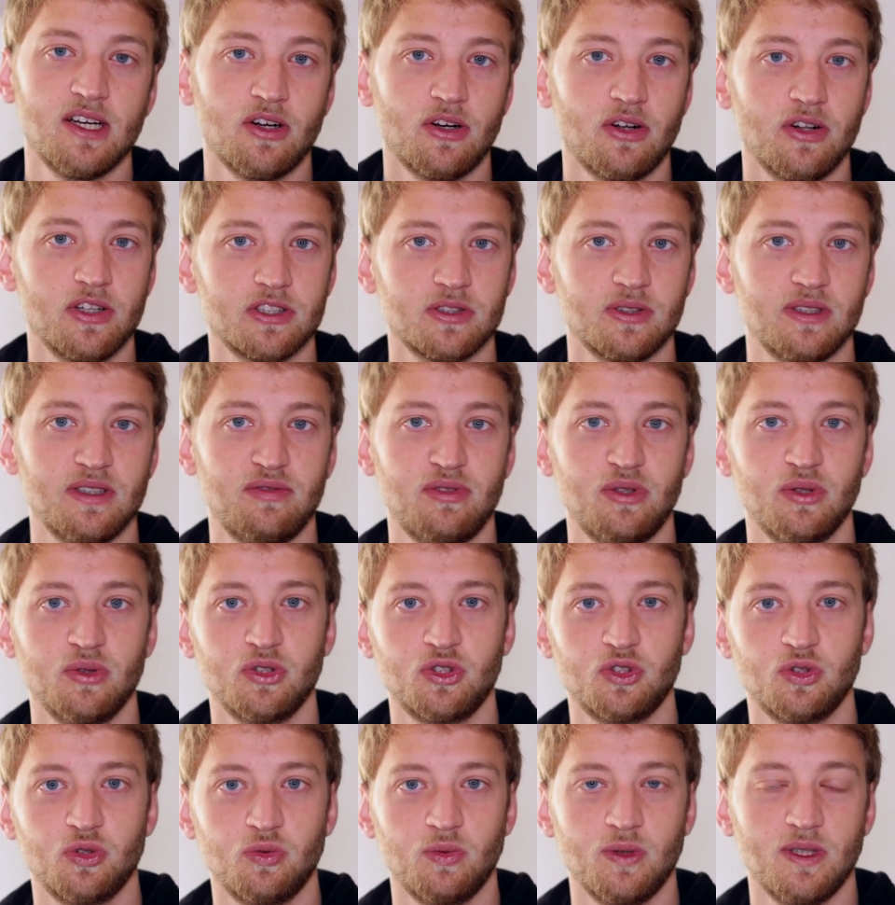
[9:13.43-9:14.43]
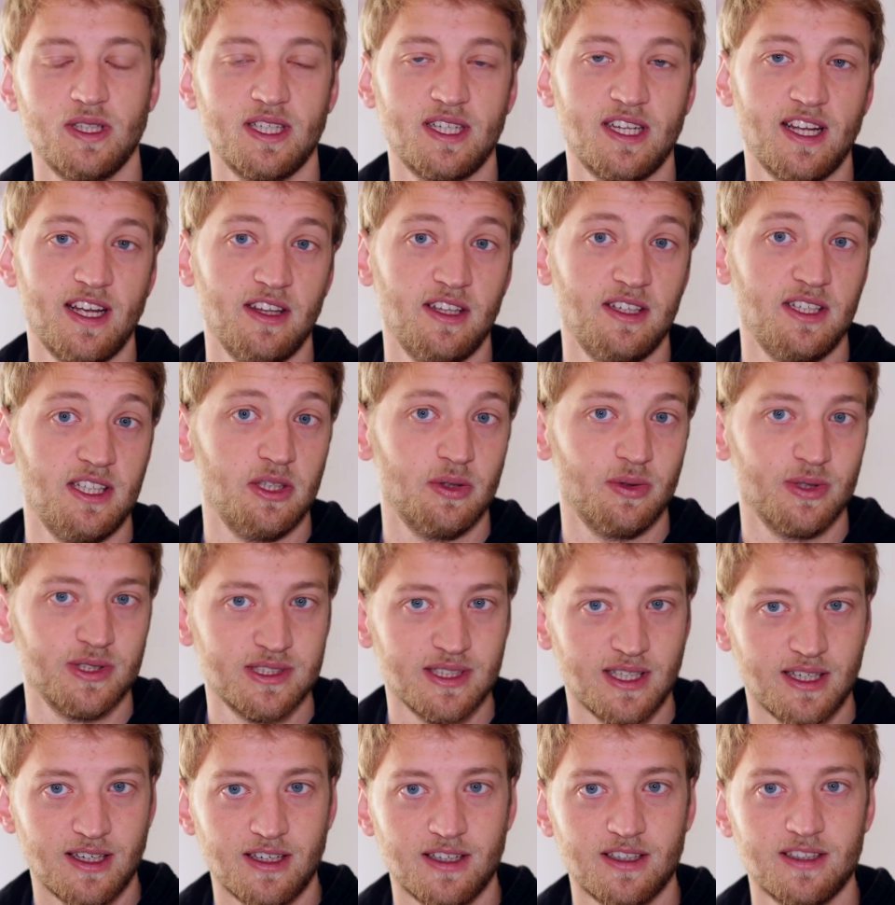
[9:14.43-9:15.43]
Also, if you shoot with a Canon EOS
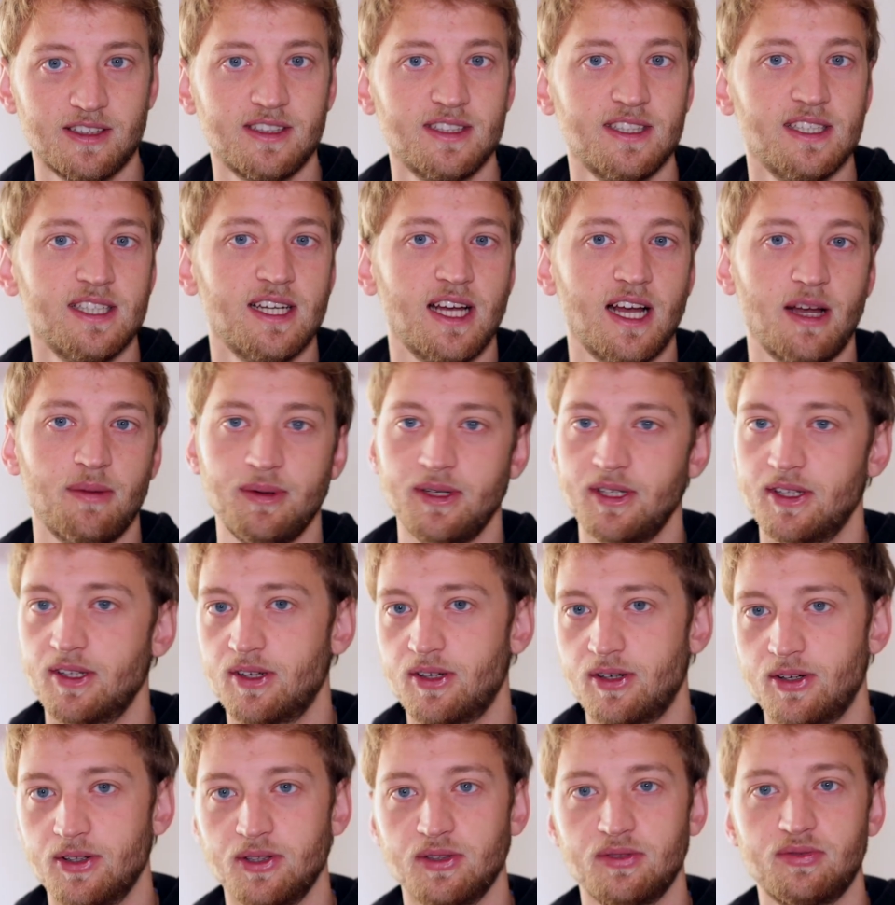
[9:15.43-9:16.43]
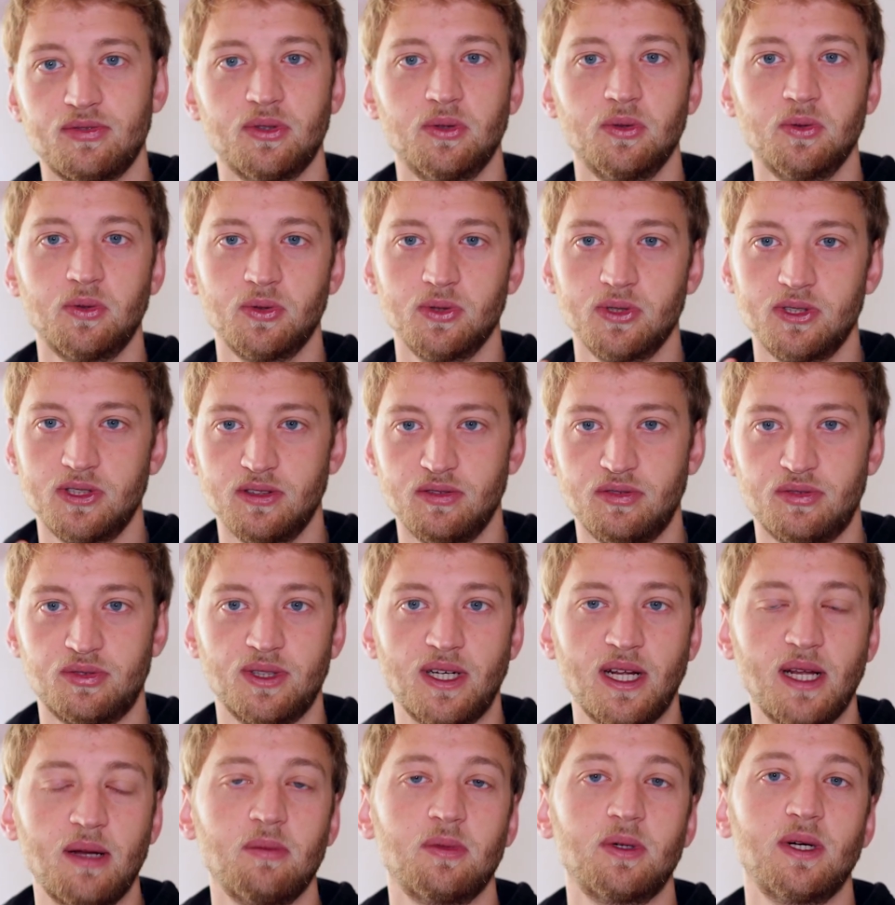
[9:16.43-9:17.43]
R, I mean, the autofocus, the
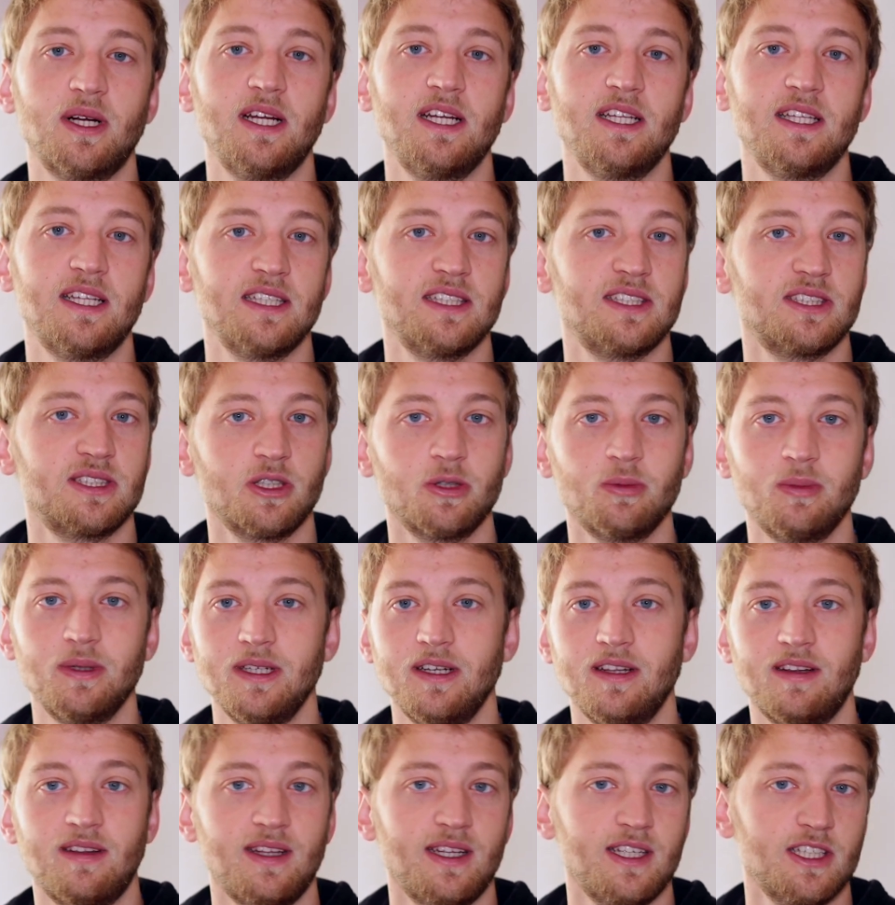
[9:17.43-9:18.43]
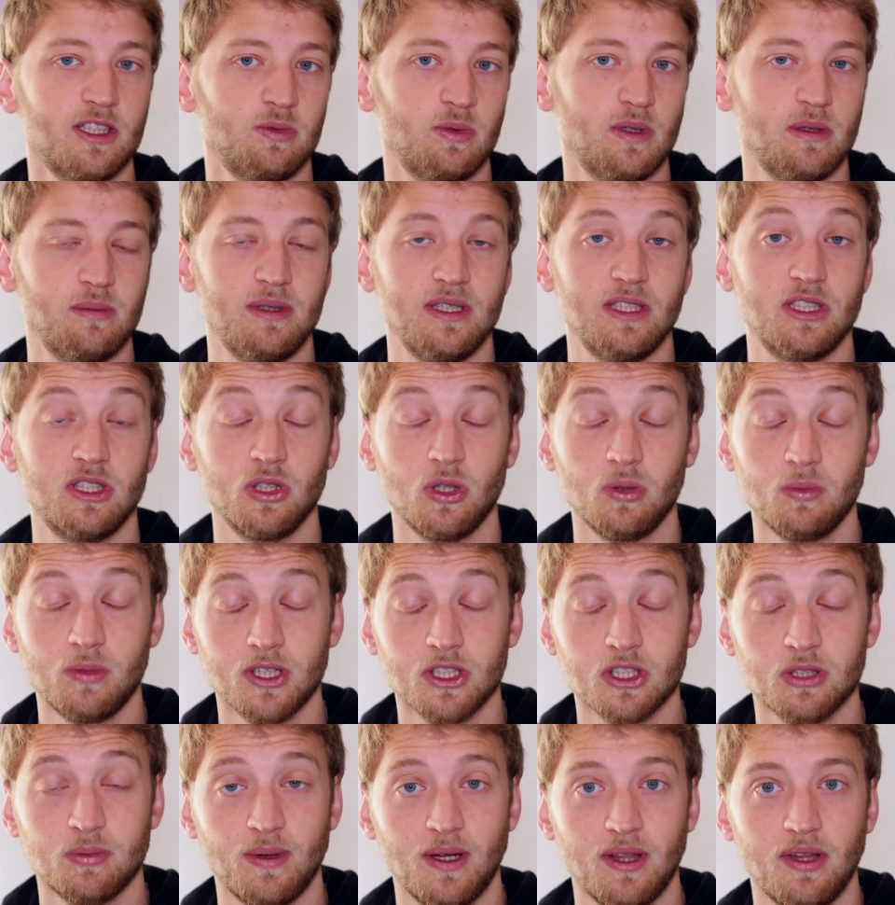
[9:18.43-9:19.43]
frame rate, and so many things will be so
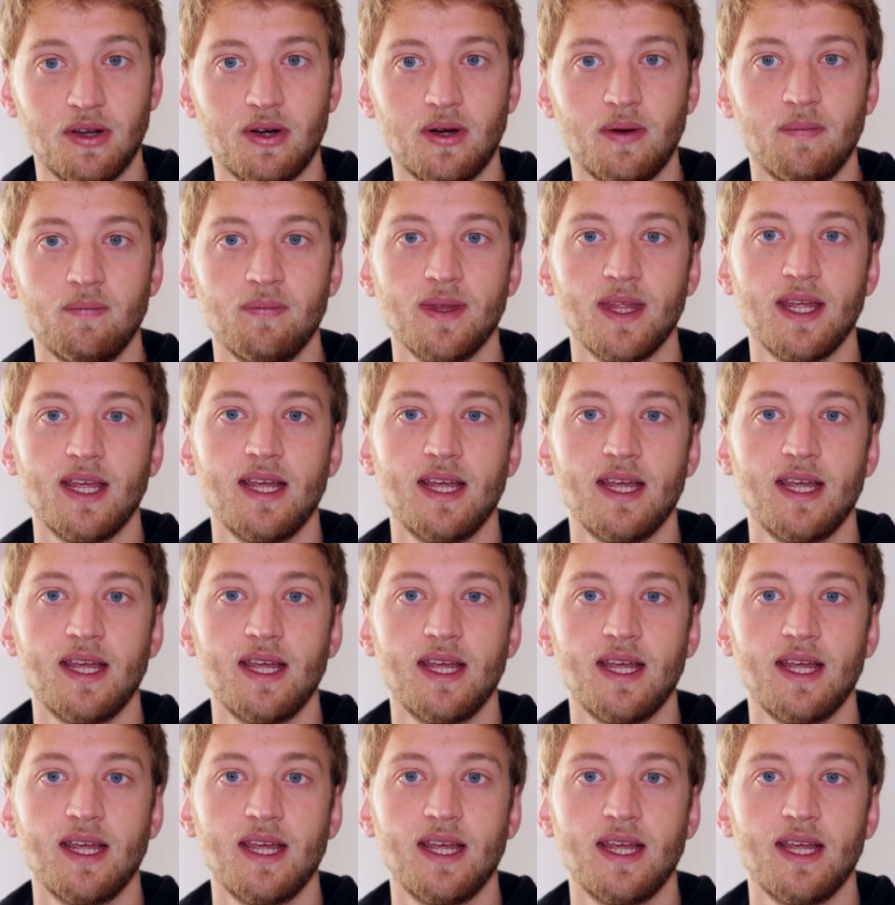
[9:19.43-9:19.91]
much better.